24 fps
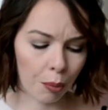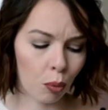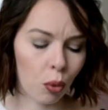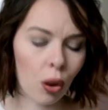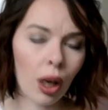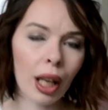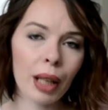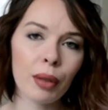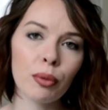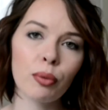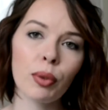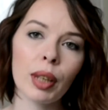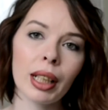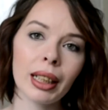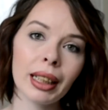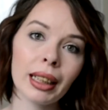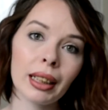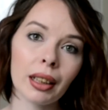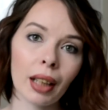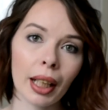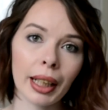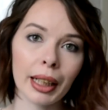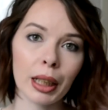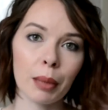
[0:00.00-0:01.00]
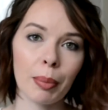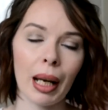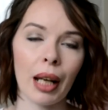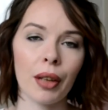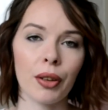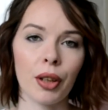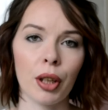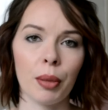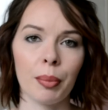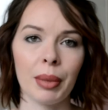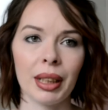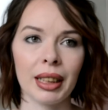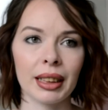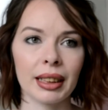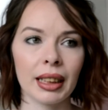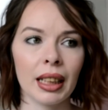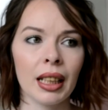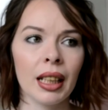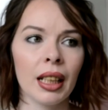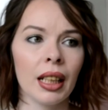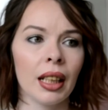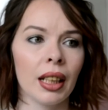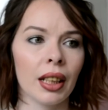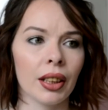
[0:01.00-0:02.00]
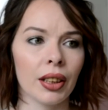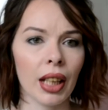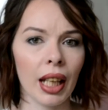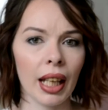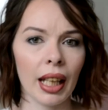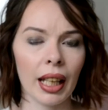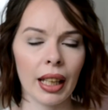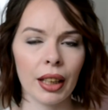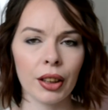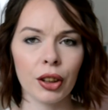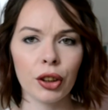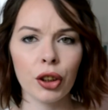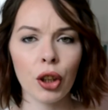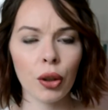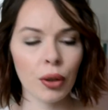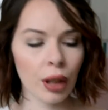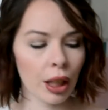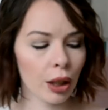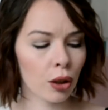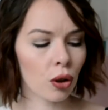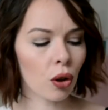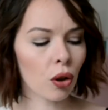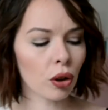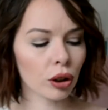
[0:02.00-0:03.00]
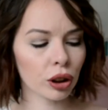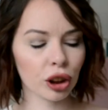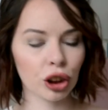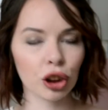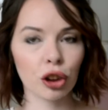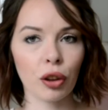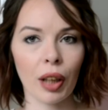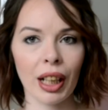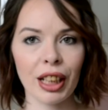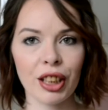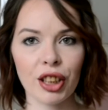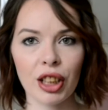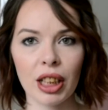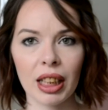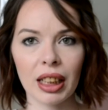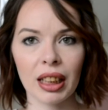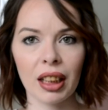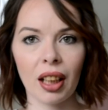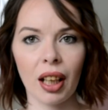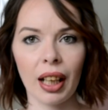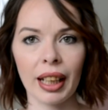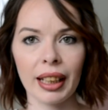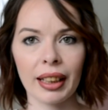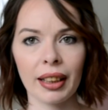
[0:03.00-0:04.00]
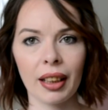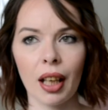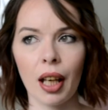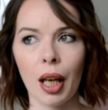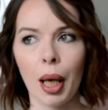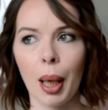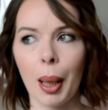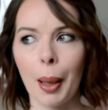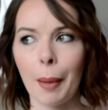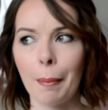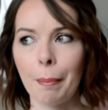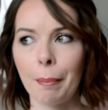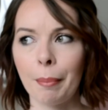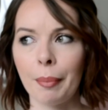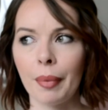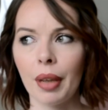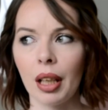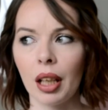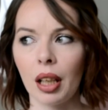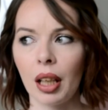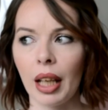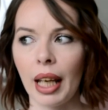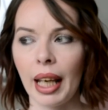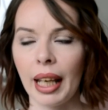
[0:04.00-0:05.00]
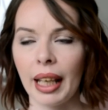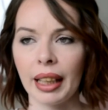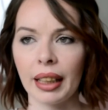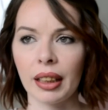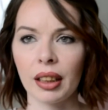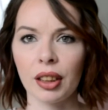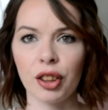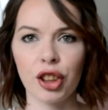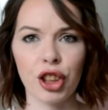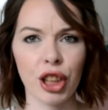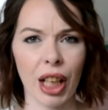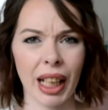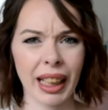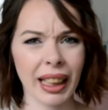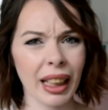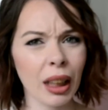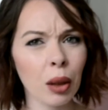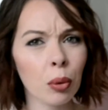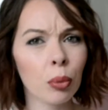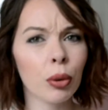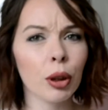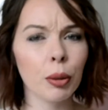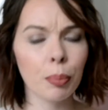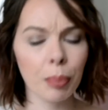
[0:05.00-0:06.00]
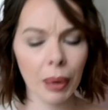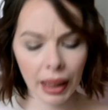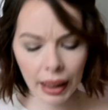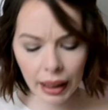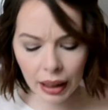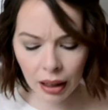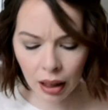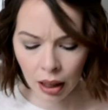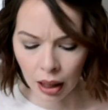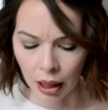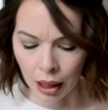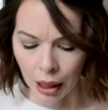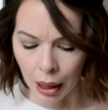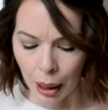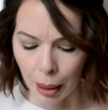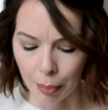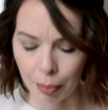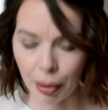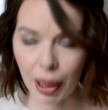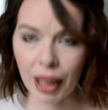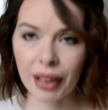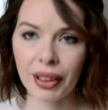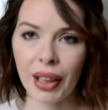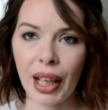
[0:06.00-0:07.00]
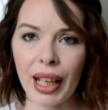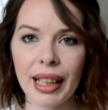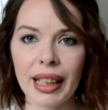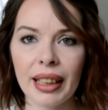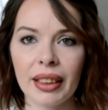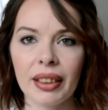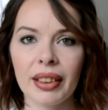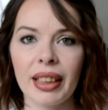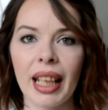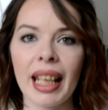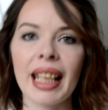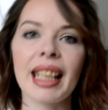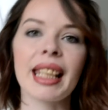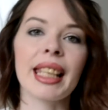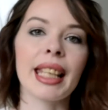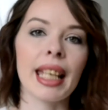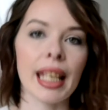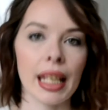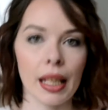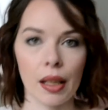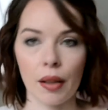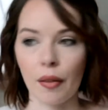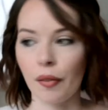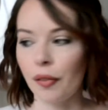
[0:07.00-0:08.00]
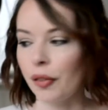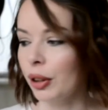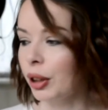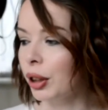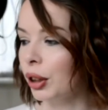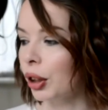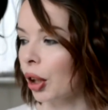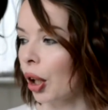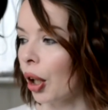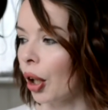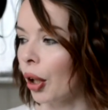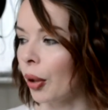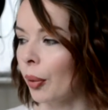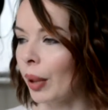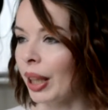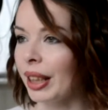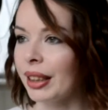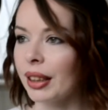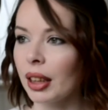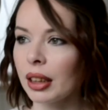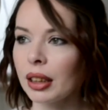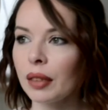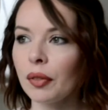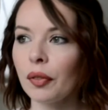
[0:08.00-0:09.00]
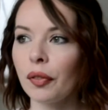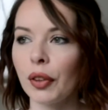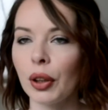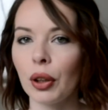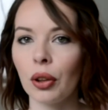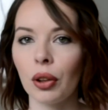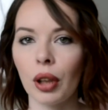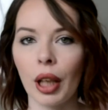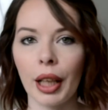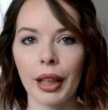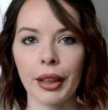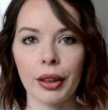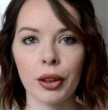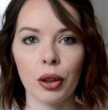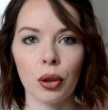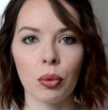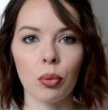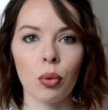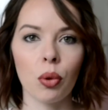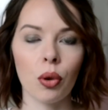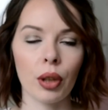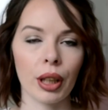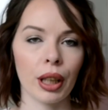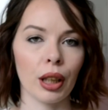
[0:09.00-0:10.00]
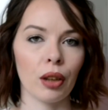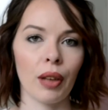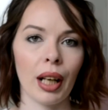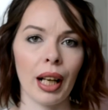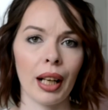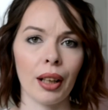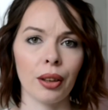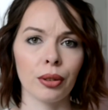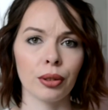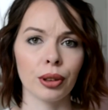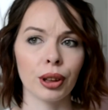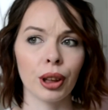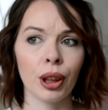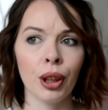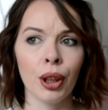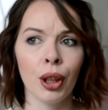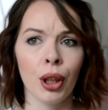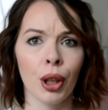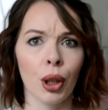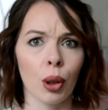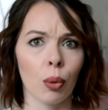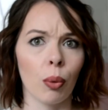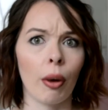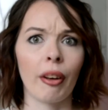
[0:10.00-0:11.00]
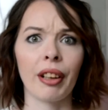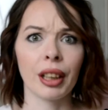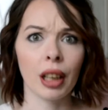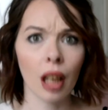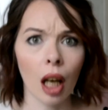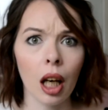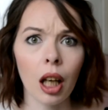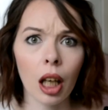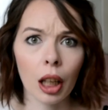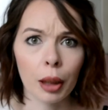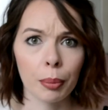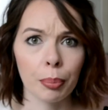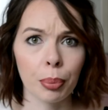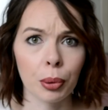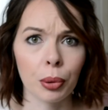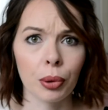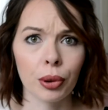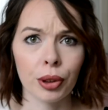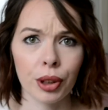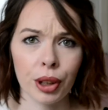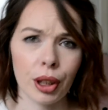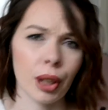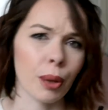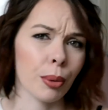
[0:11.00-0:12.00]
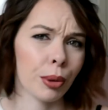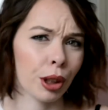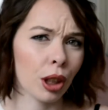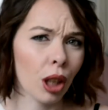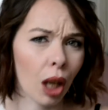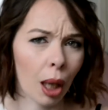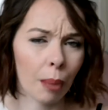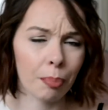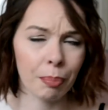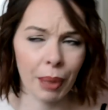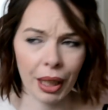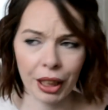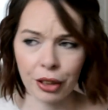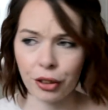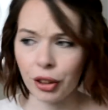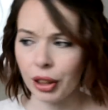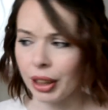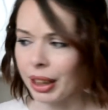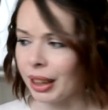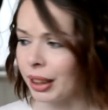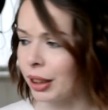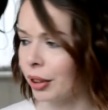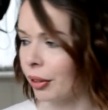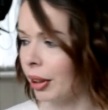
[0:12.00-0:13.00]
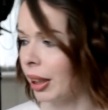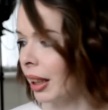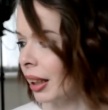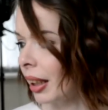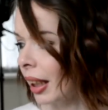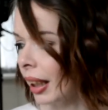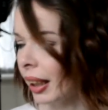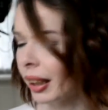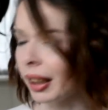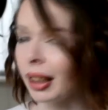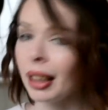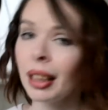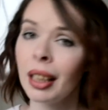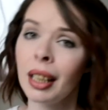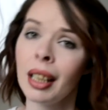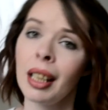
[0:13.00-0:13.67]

What I really like about them is they're not stretchy like a jegging would be, but they give. So it doesn't feel like you're walking around wearing cardboard, you know, and you can't bend your knees or anything.